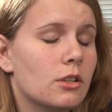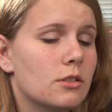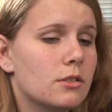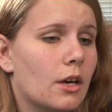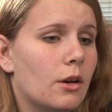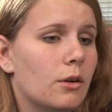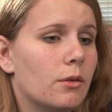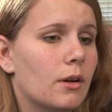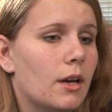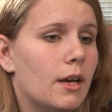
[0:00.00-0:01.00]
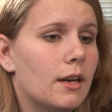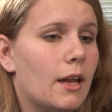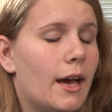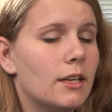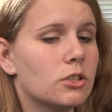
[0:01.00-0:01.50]
So, and
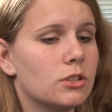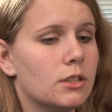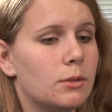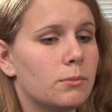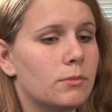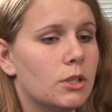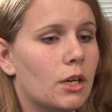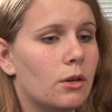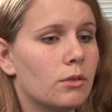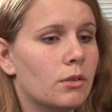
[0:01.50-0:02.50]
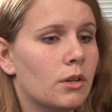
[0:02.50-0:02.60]
actually, you know,